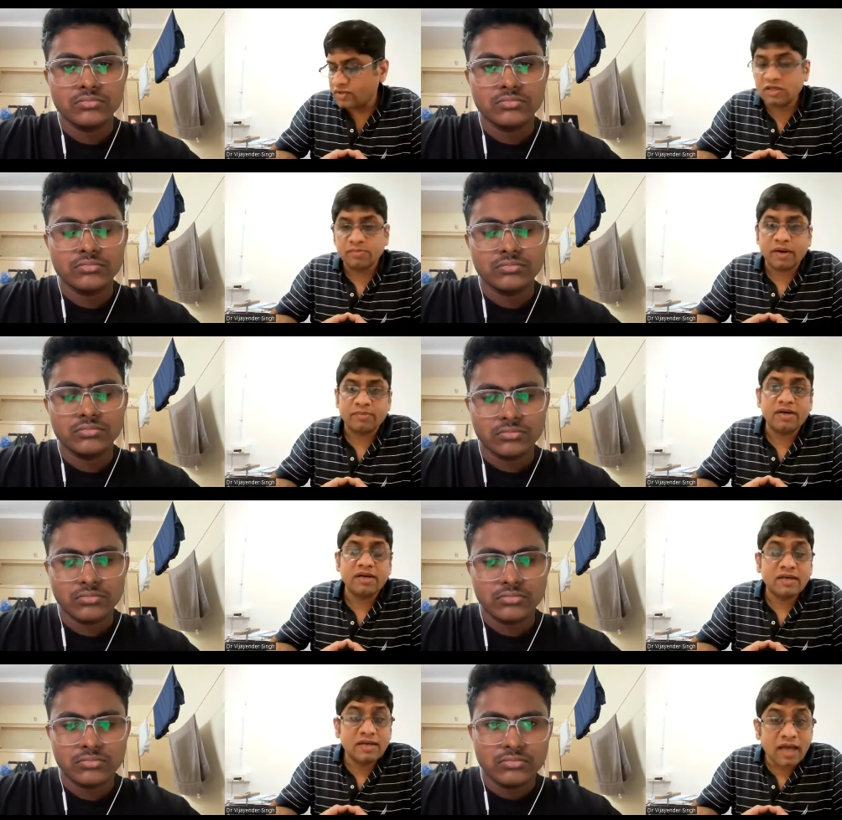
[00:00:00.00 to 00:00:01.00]
Speaker 1: think of this
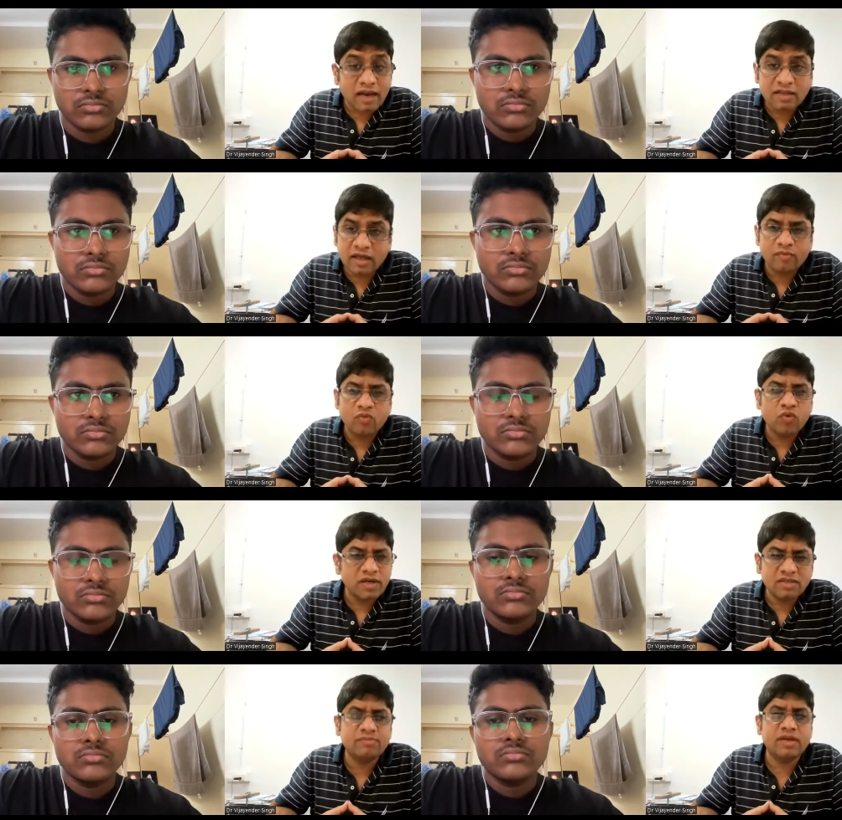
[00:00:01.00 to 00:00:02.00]
department. Tell
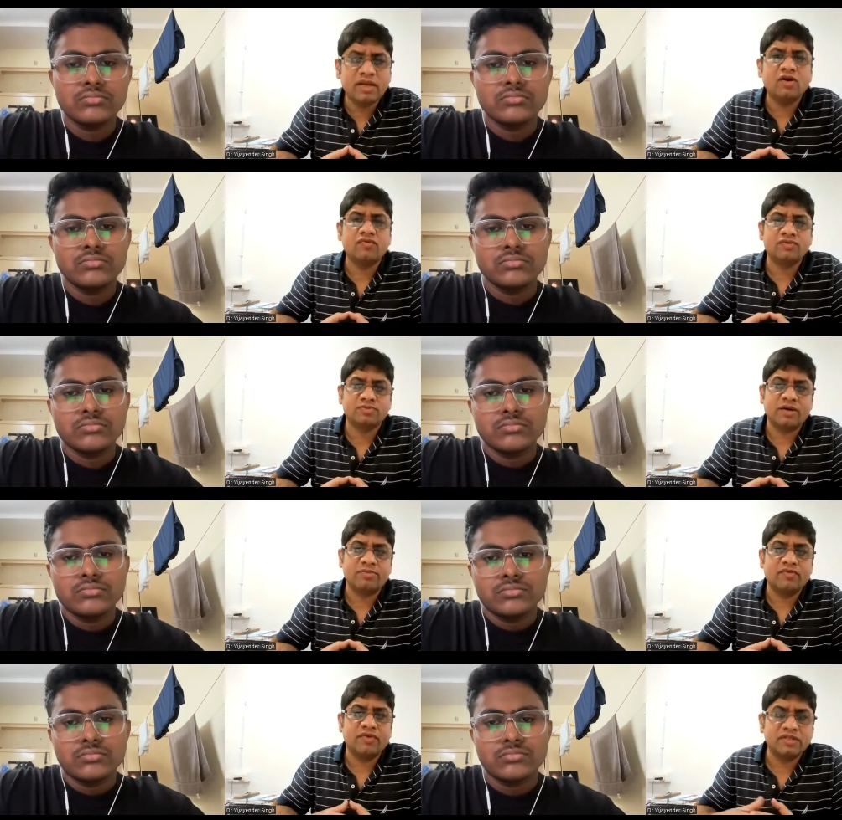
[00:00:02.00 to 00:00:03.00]
them what is the meaning
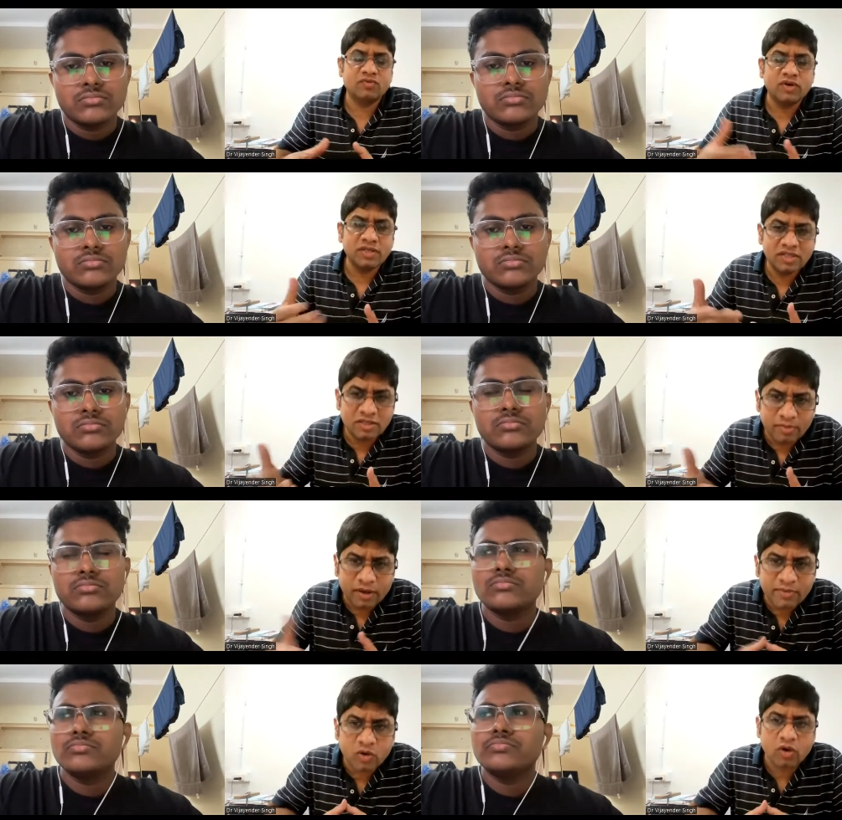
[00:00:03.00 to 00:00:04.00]
of smart manufacturing. What is
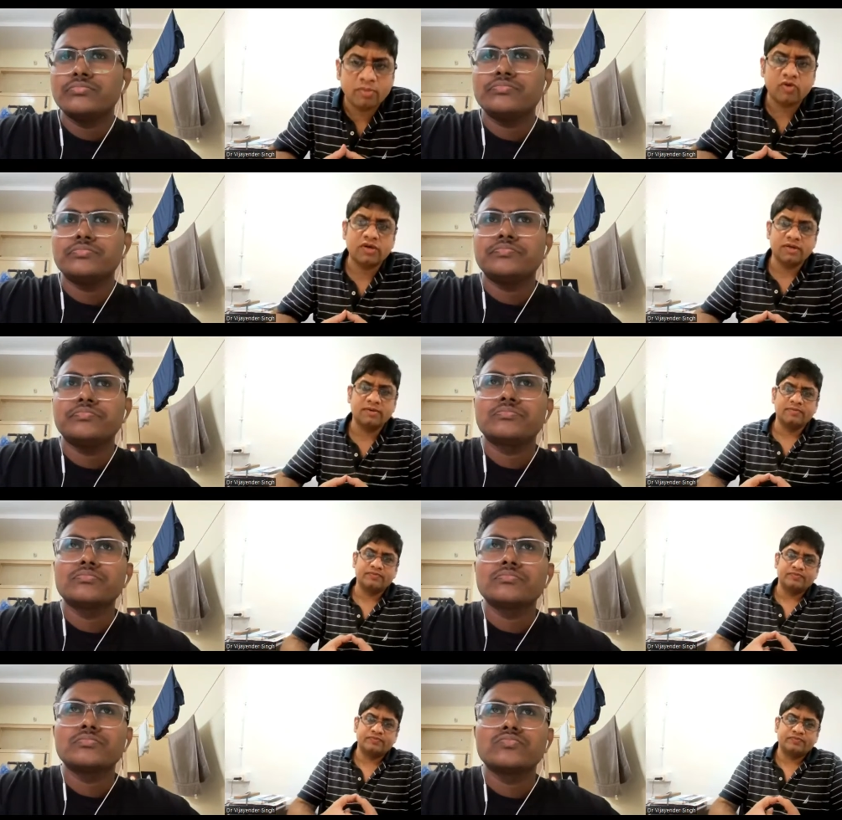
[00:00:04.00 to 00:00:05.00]
this department all
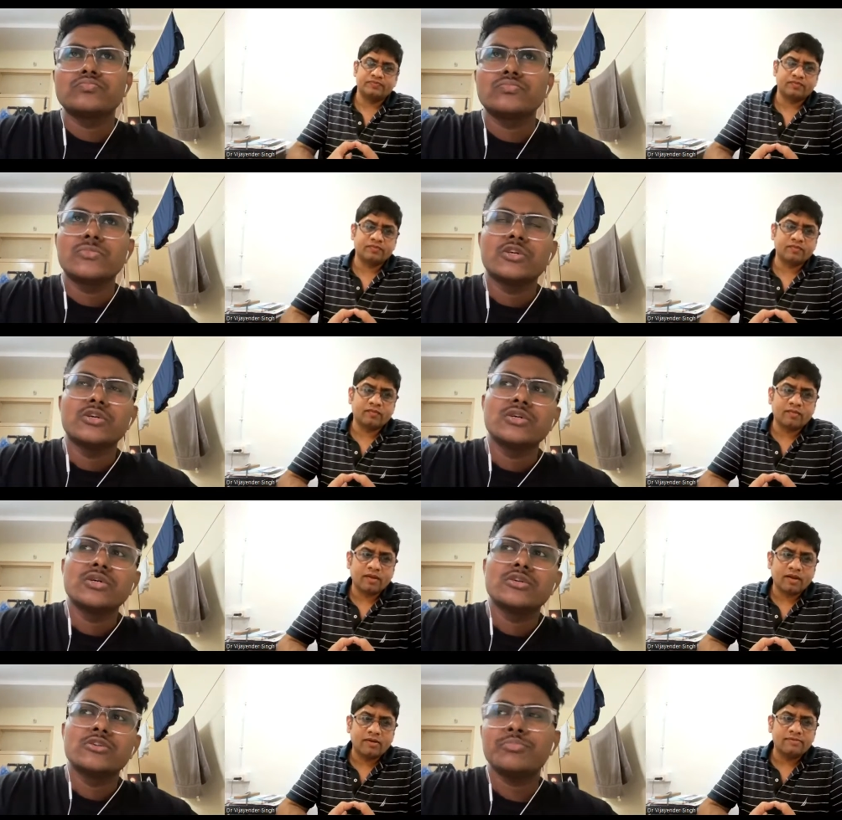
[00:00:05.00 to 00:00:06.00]

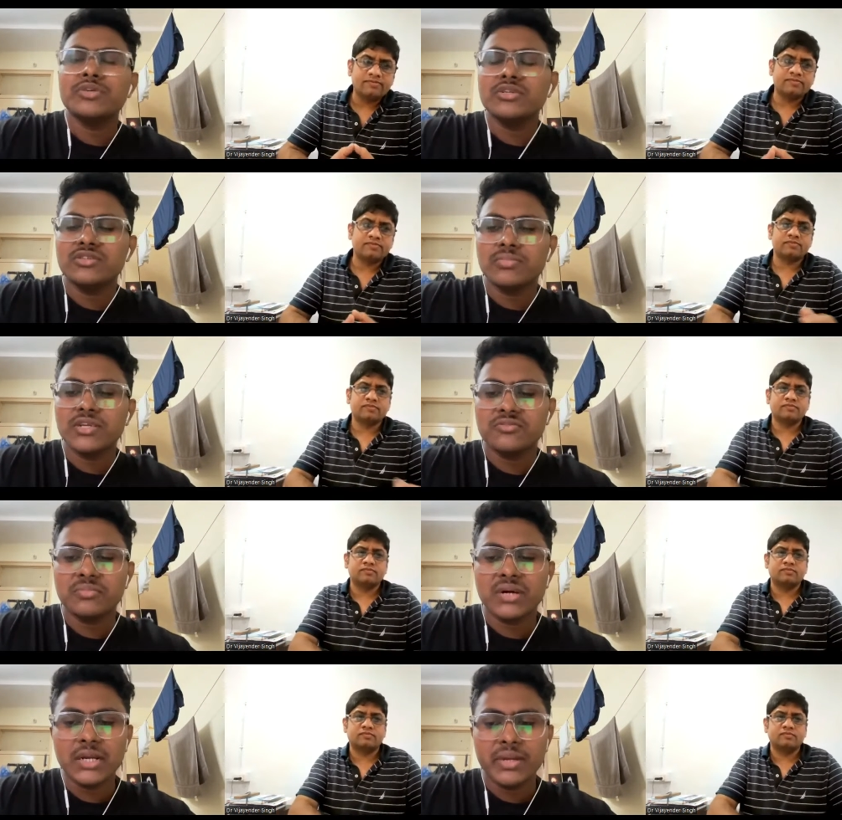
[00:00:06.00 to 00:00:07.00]
about?
Speaker 2: To put it simply,
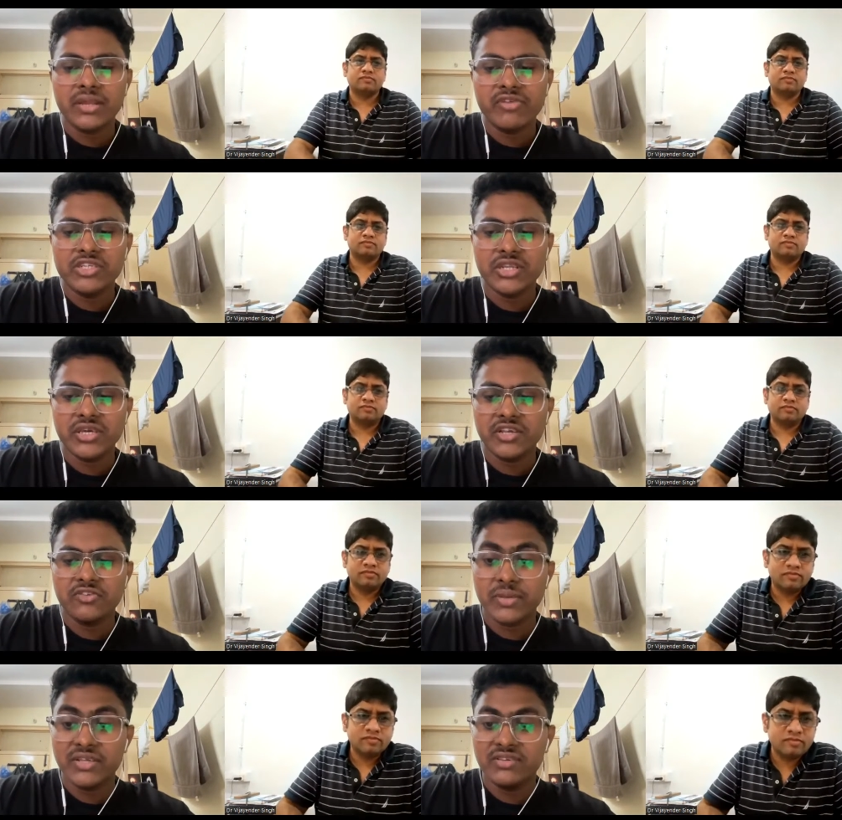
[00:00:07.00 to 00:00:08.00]
smart manufacturing
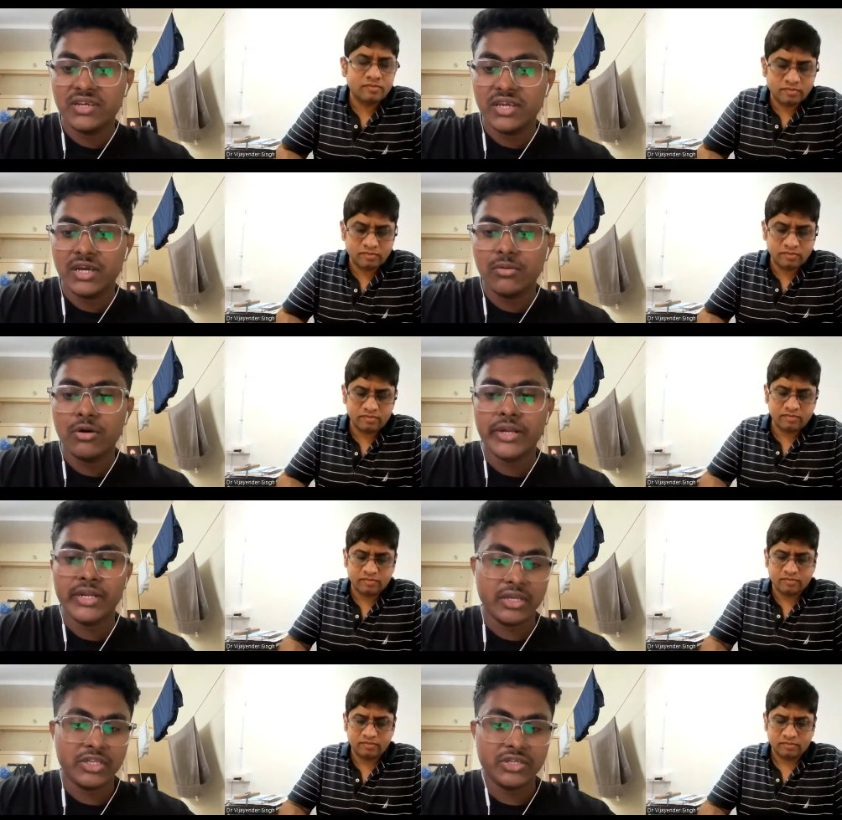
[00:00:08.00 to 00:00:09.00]
is basically about
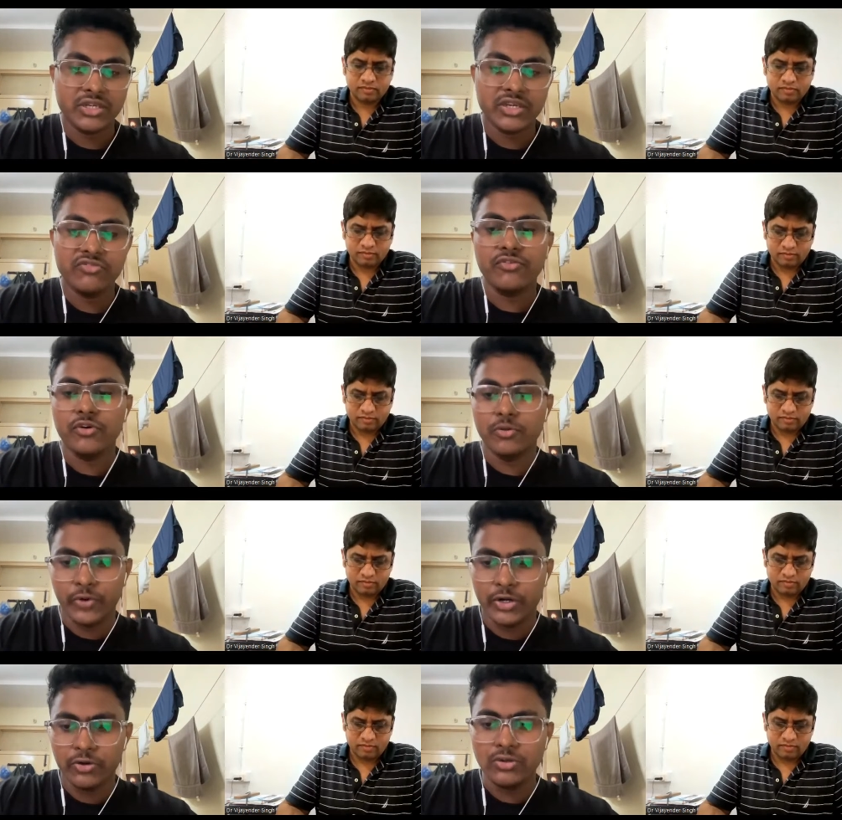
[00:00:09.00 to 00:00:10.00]
industry
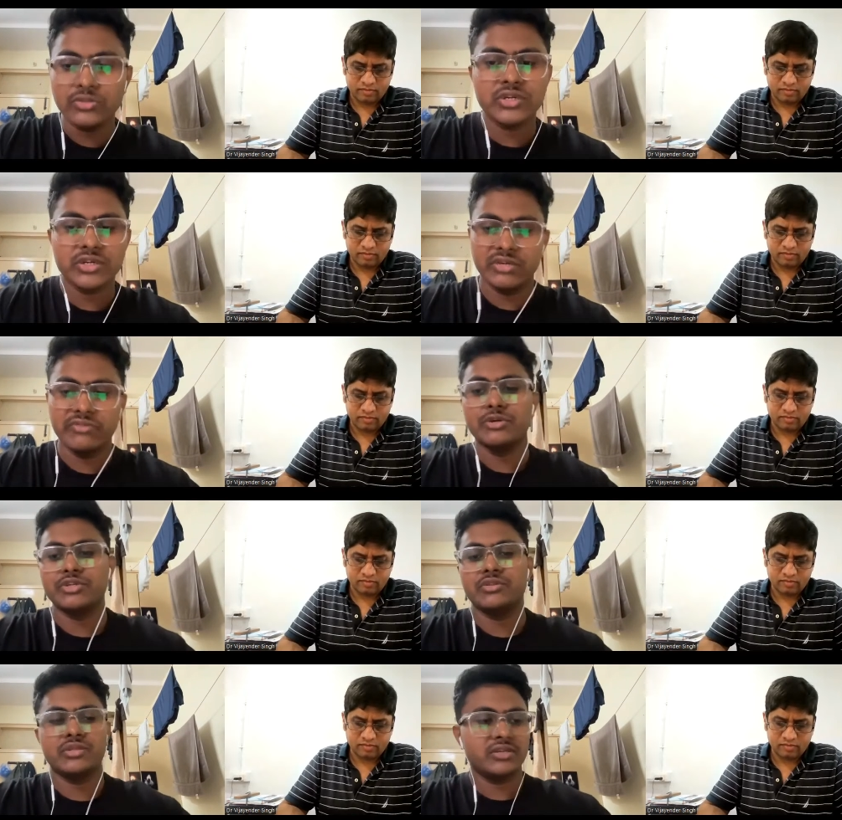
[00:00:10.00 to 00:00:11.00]
4.0, the
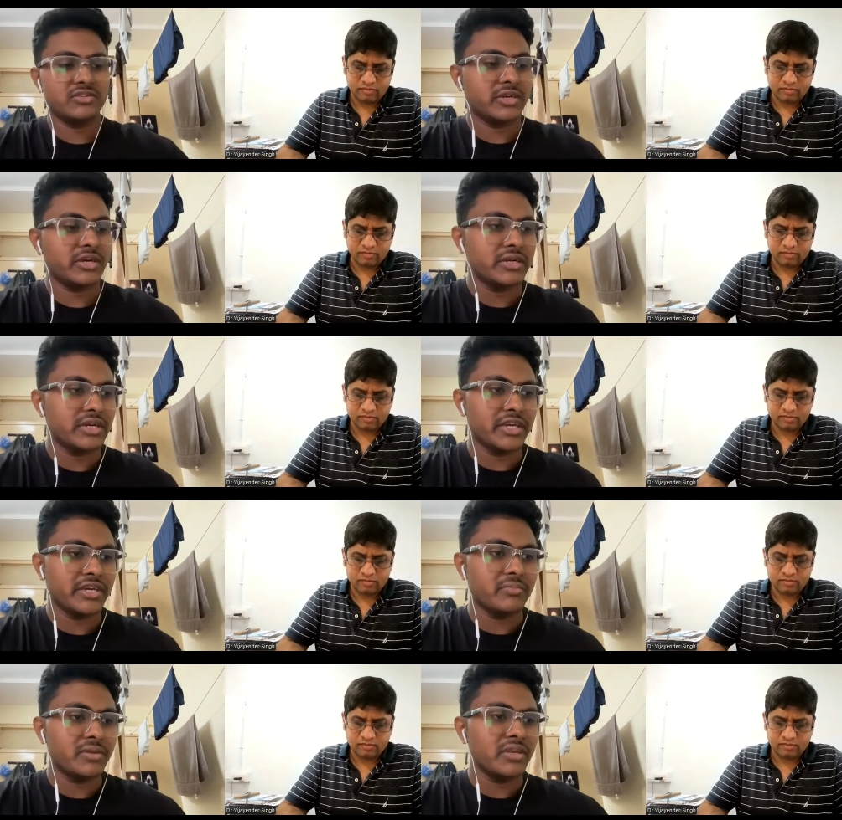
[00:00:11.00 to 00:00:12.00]
revolution that is currently taking